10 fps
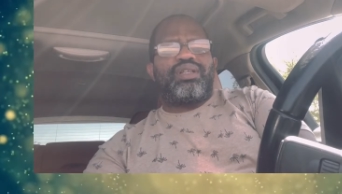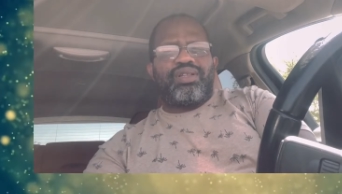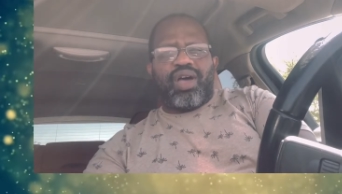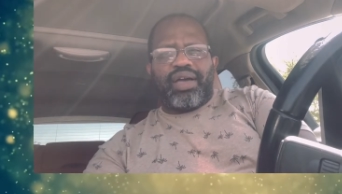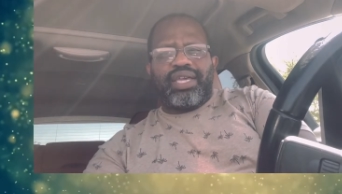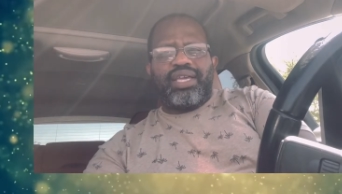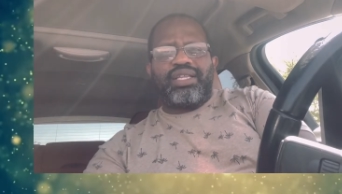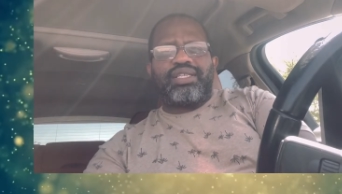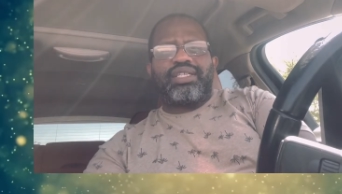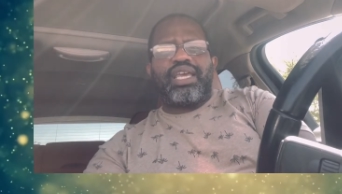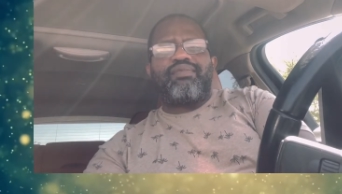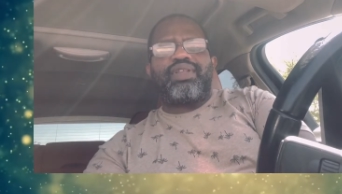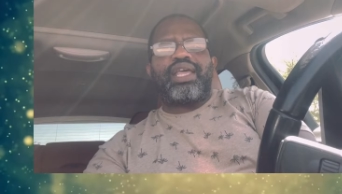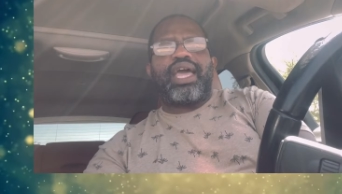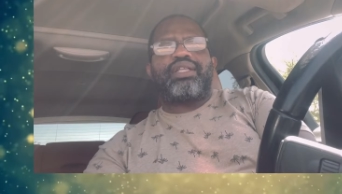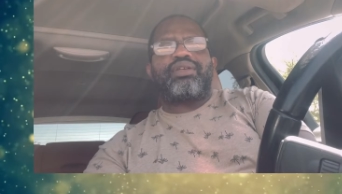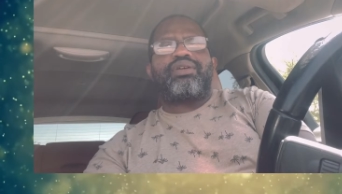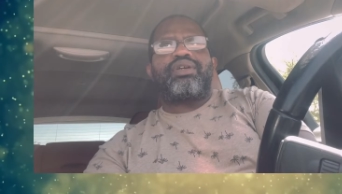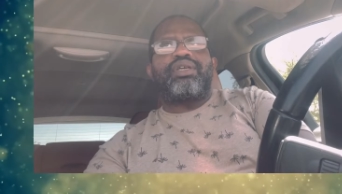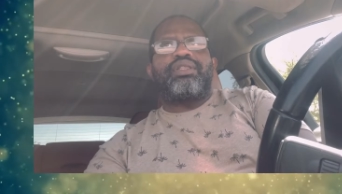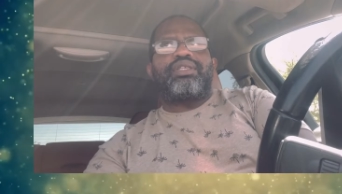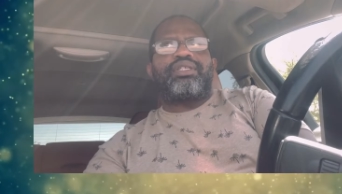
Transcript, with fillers: talking in the same vernacular, the